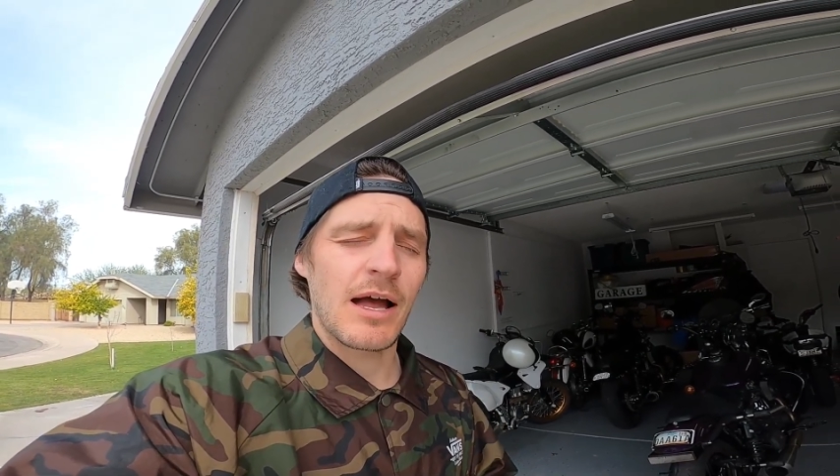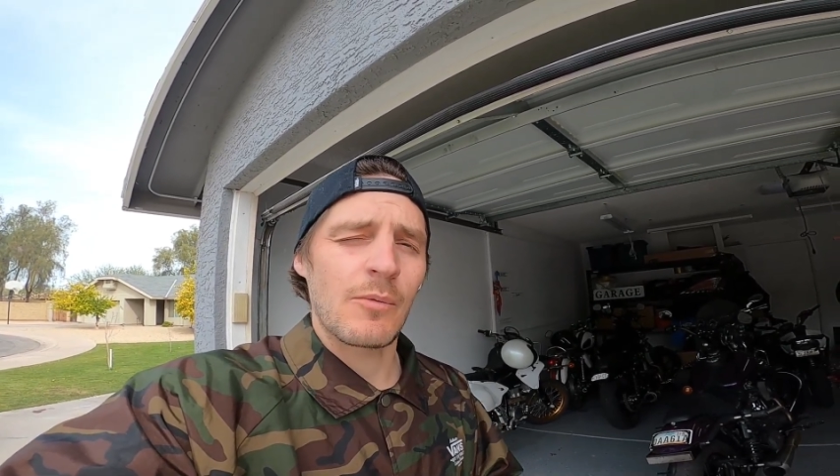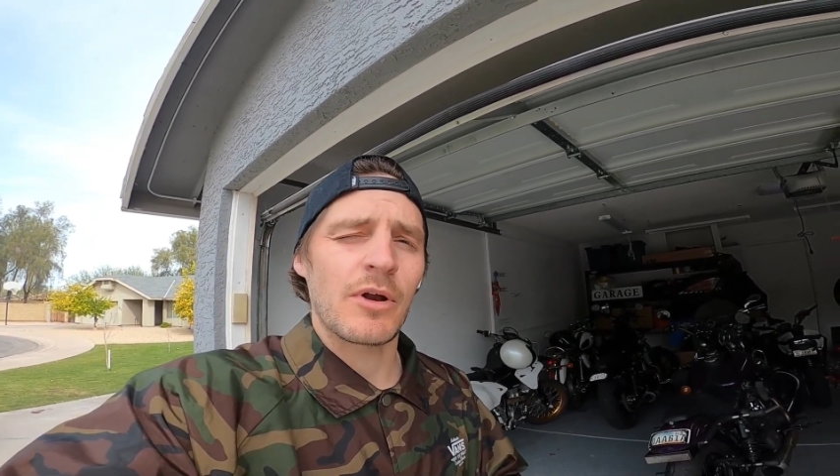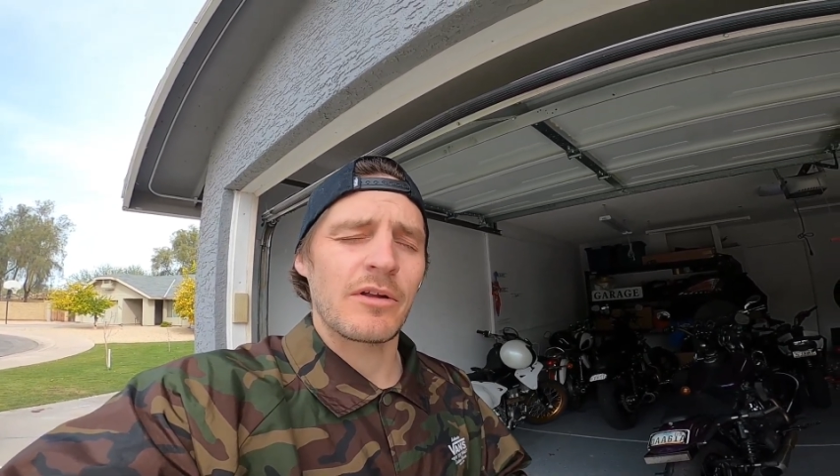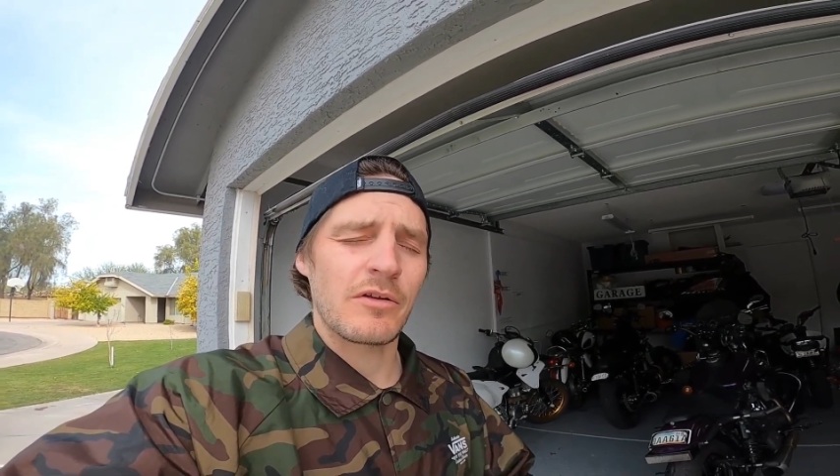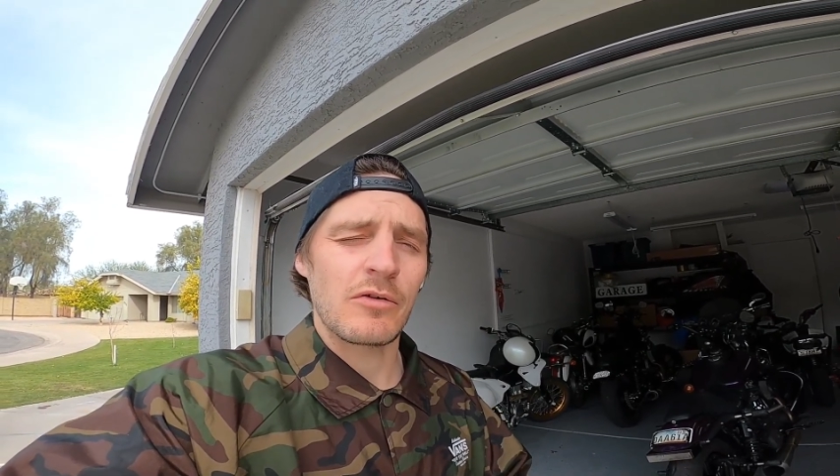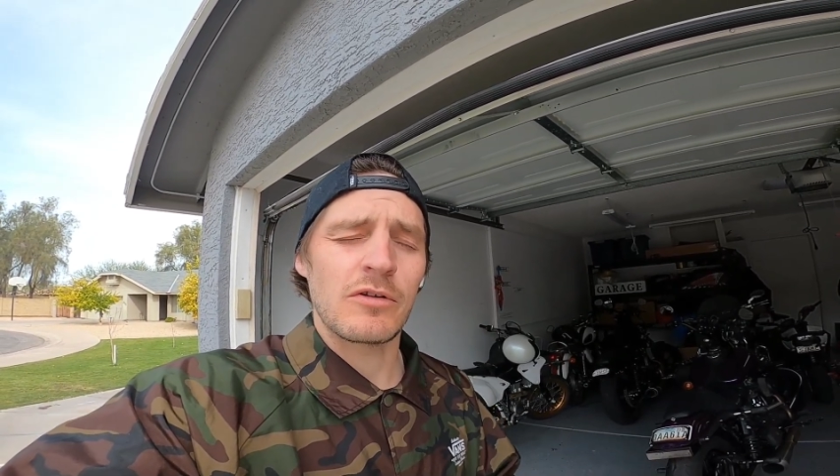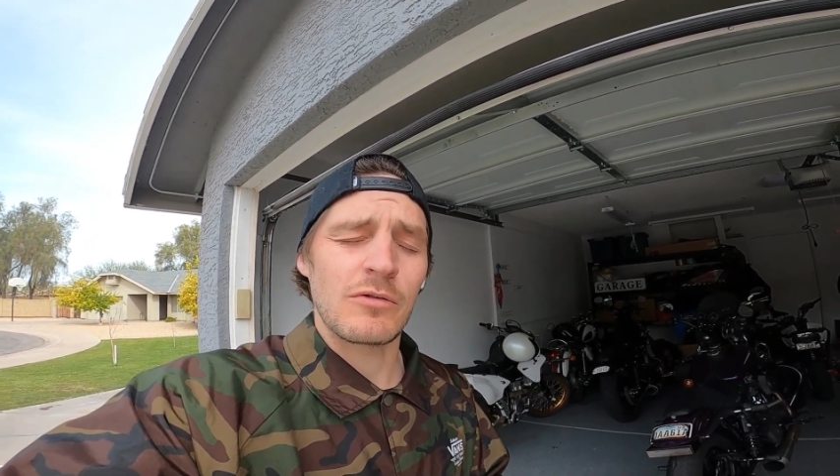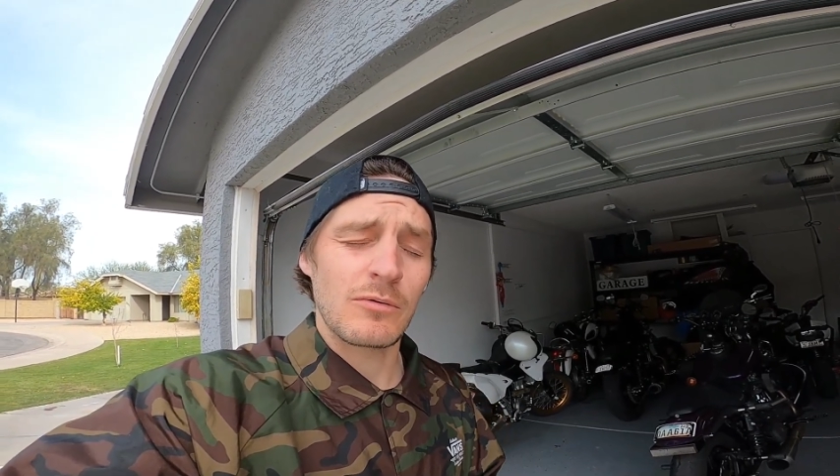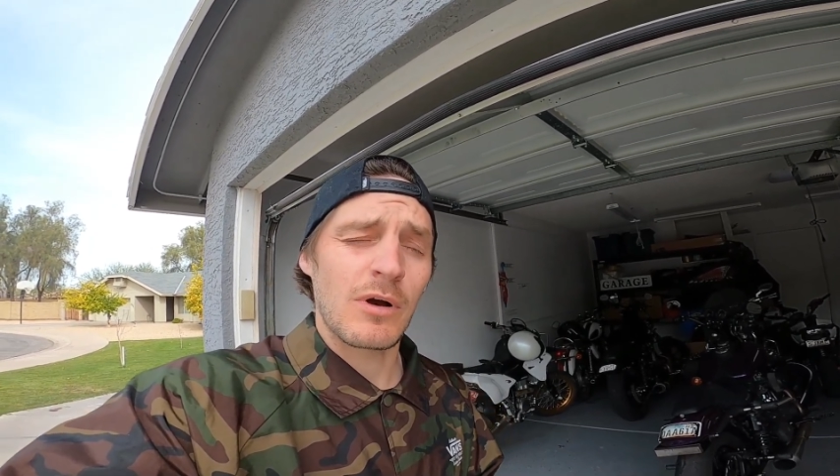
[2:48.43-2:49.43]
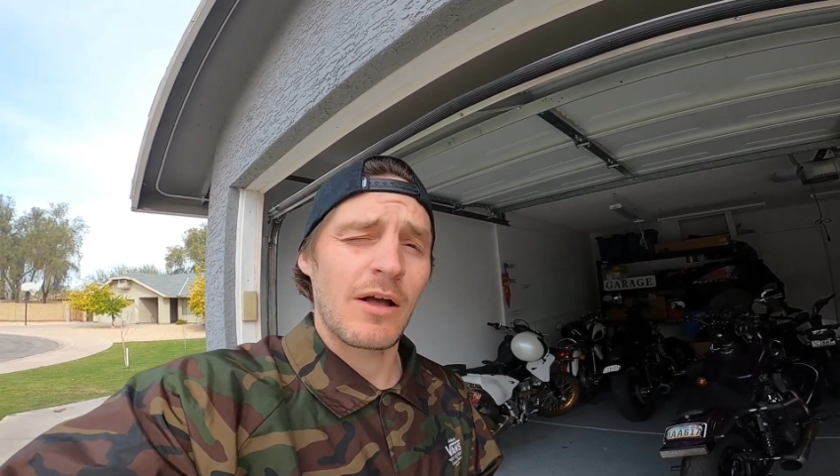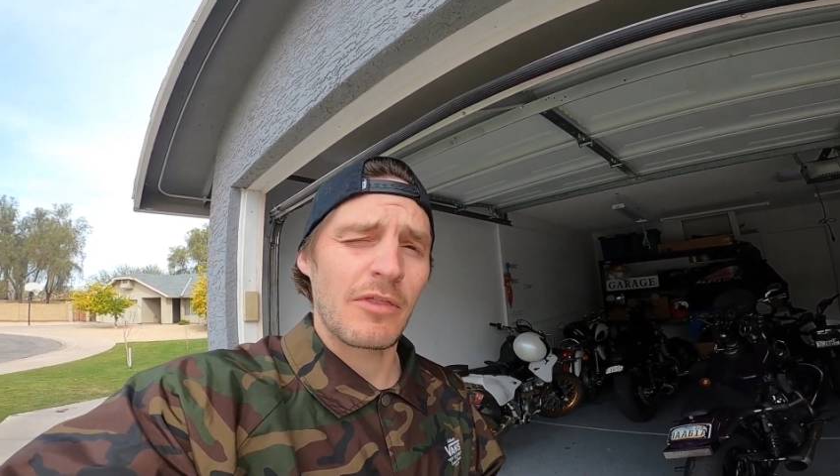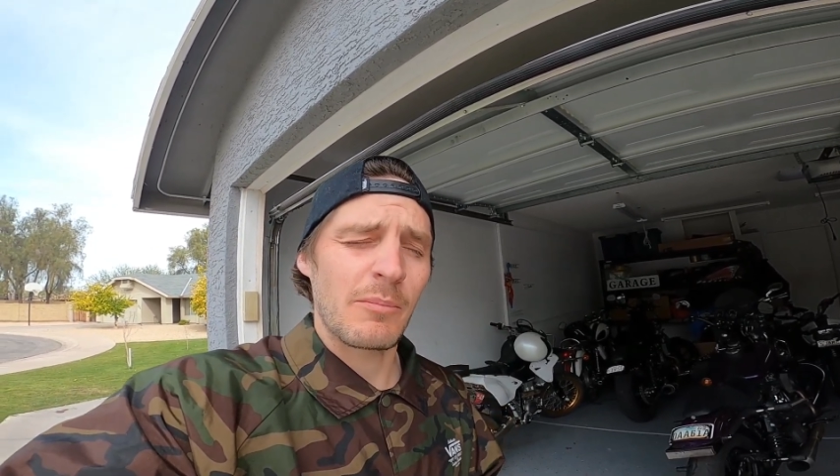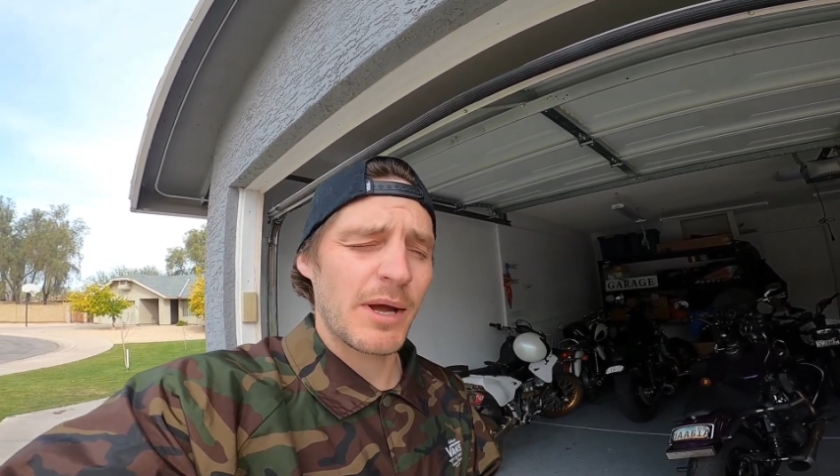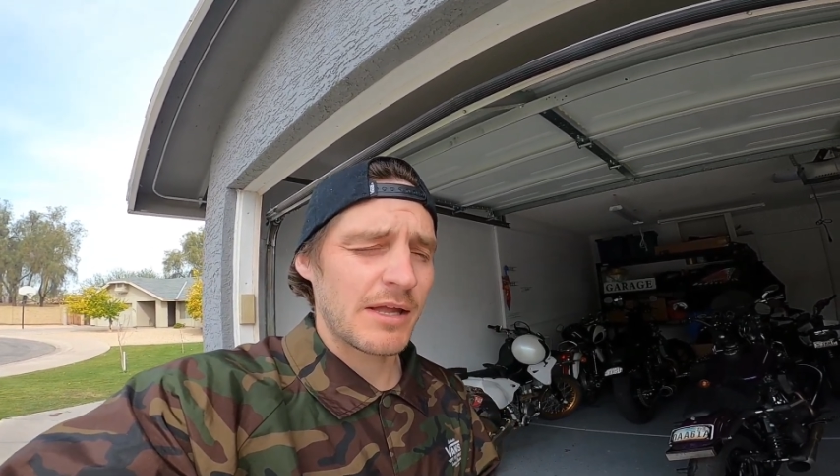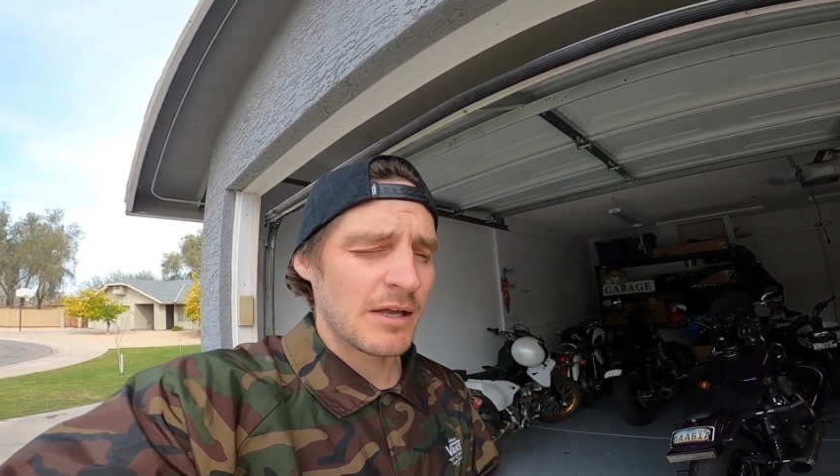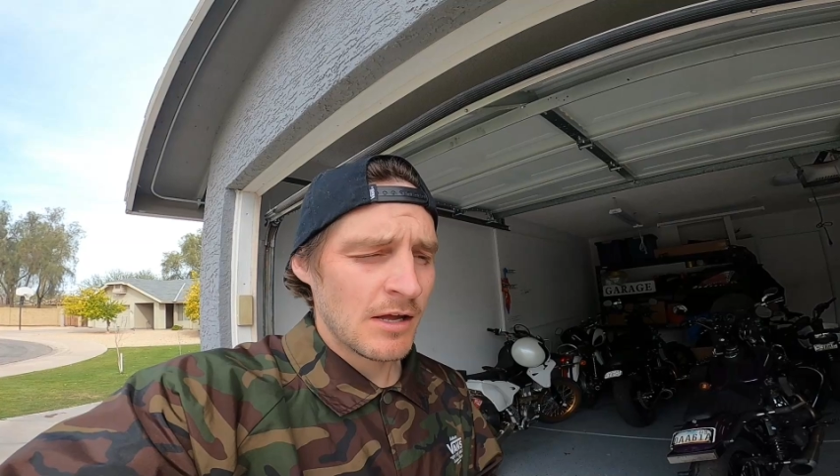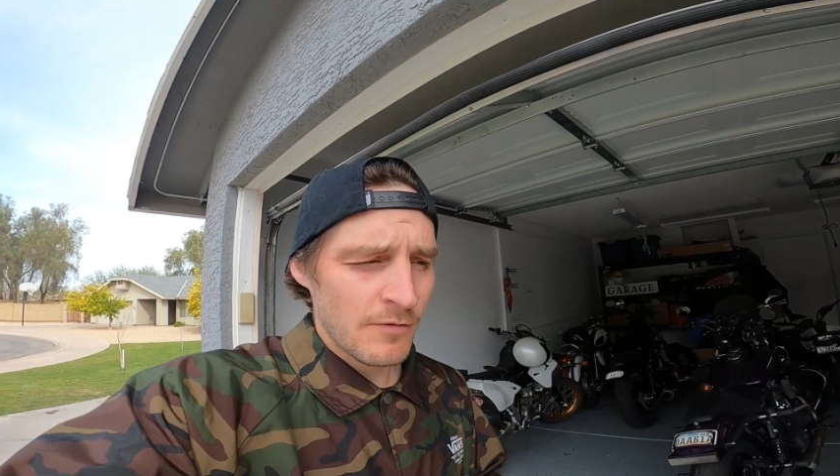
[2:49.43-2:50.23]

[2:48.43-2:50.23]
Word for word: I wanted to do on the bike.